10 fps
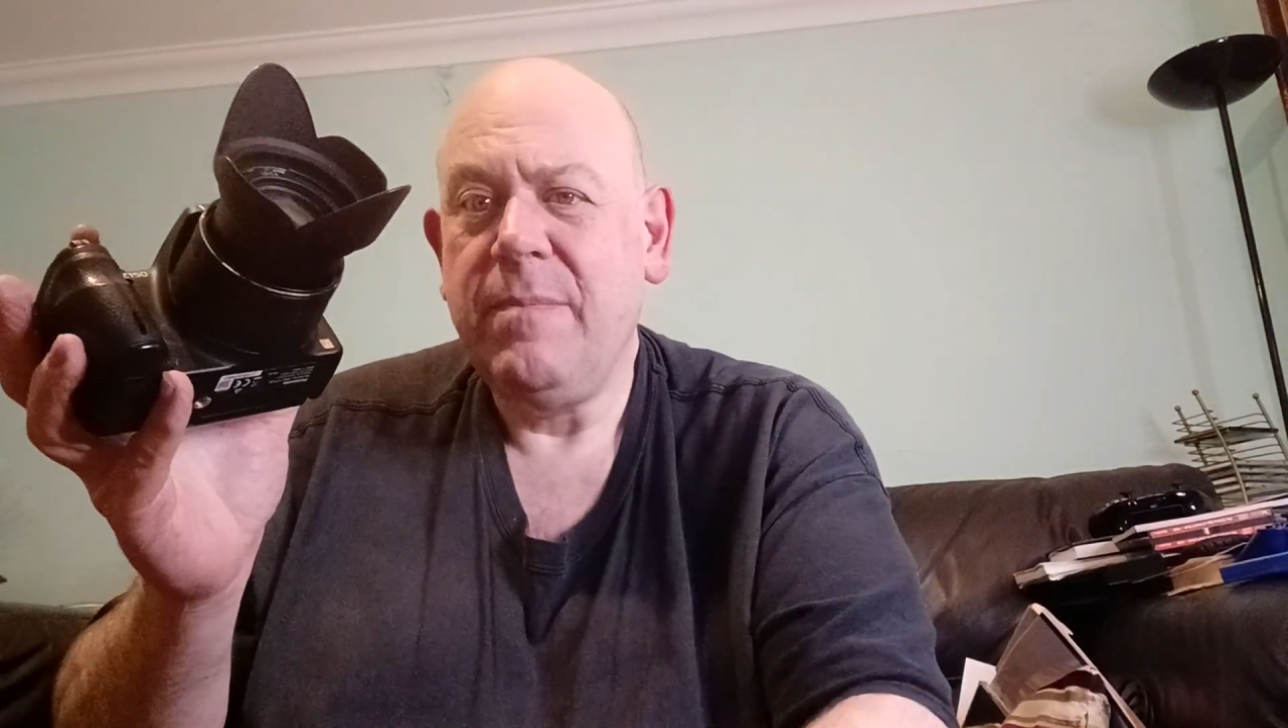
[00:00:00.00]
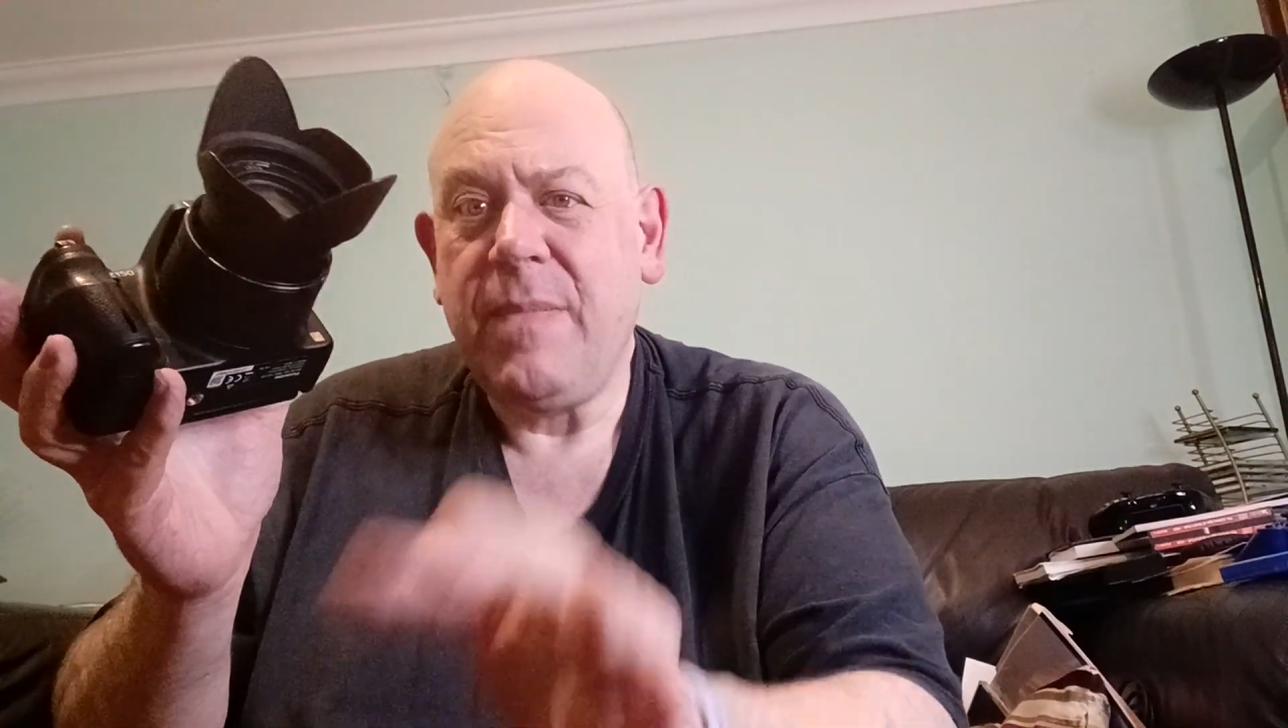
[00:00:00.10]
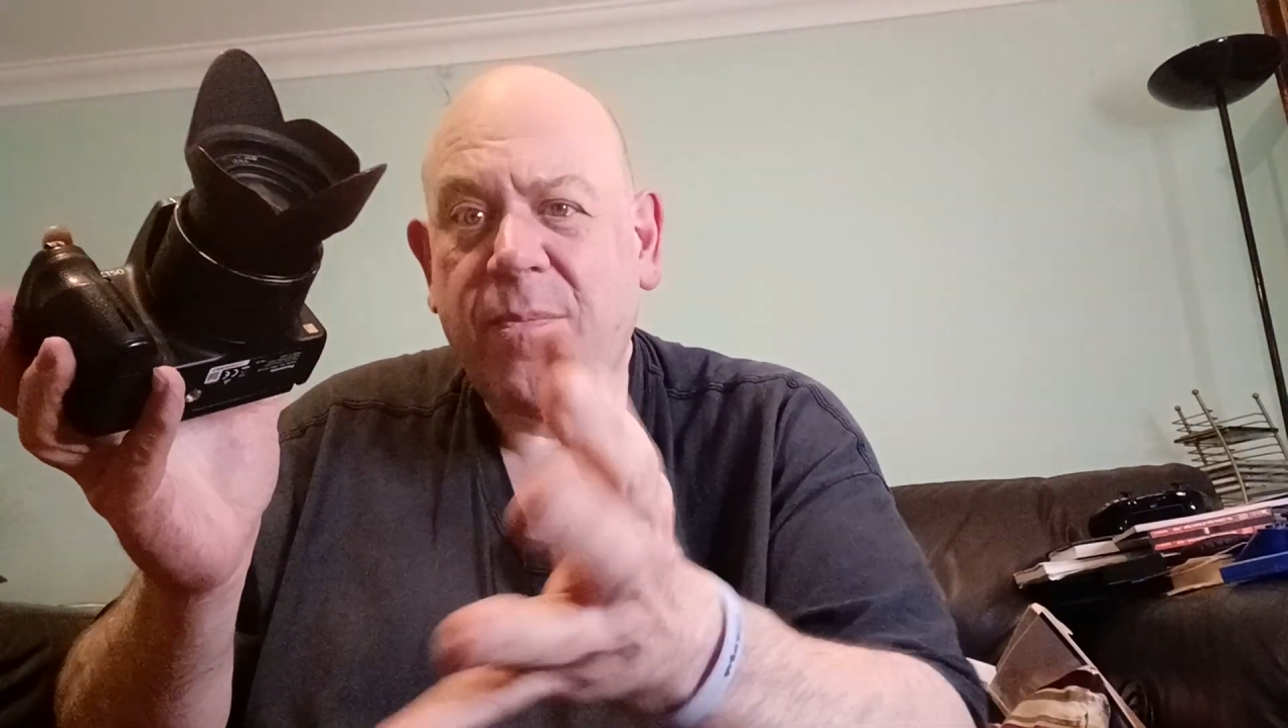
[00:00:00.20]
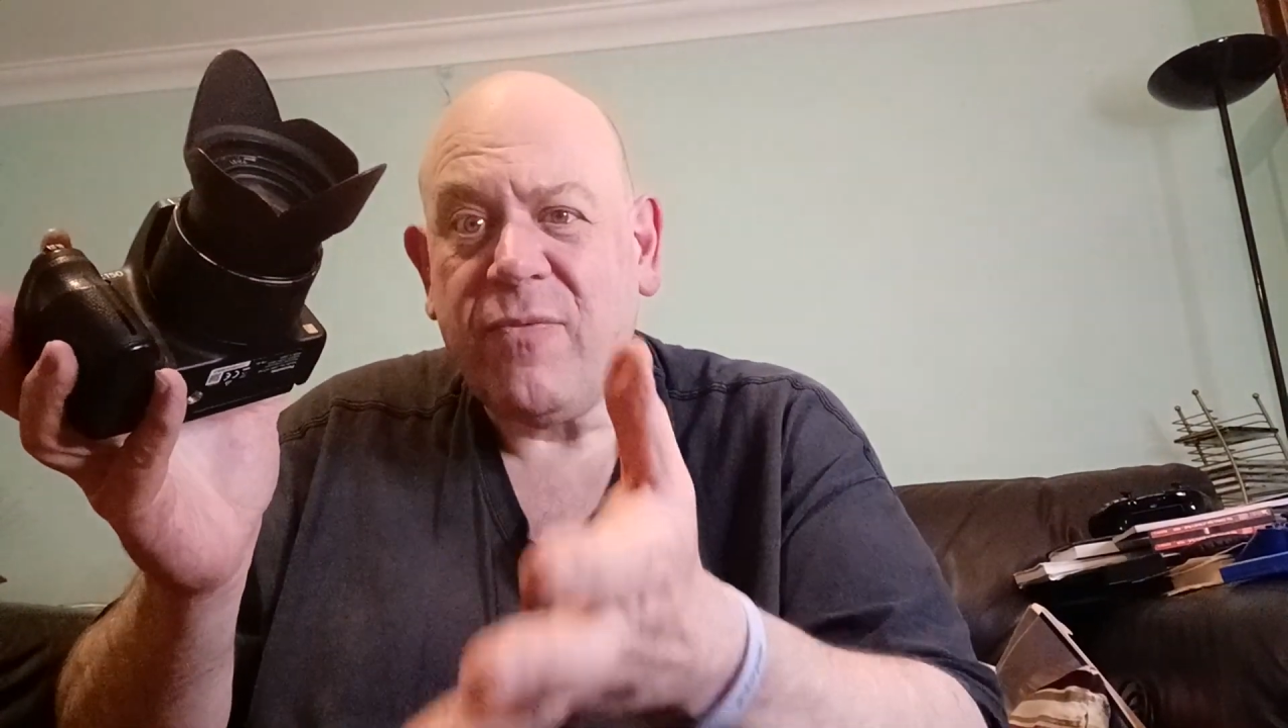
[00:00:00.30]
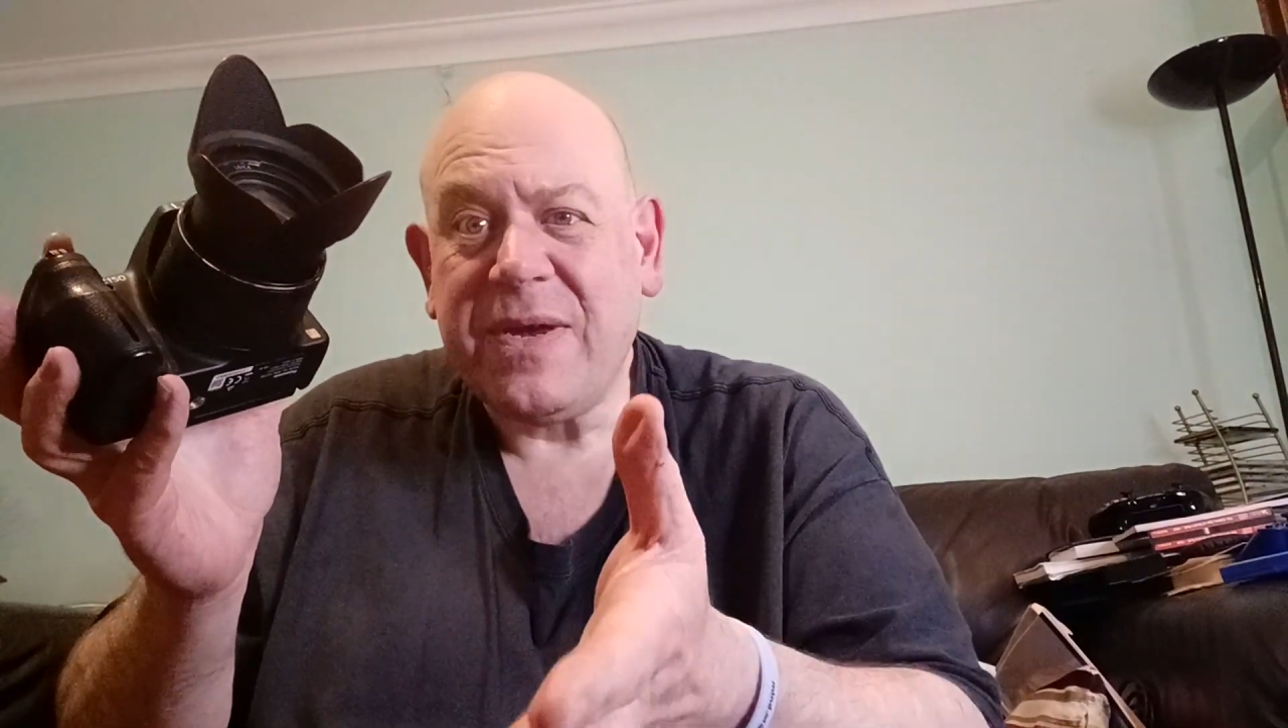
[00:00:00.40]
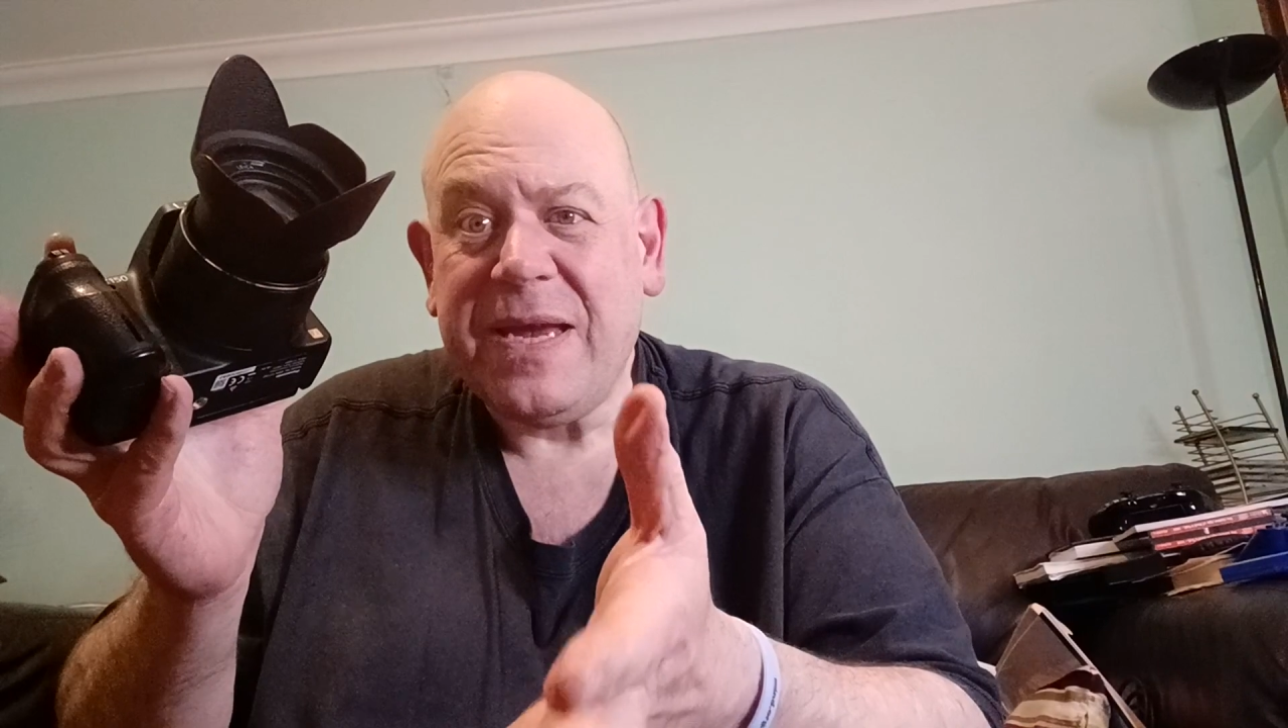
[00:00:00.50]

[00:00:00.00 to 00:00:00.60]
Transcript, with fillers: memory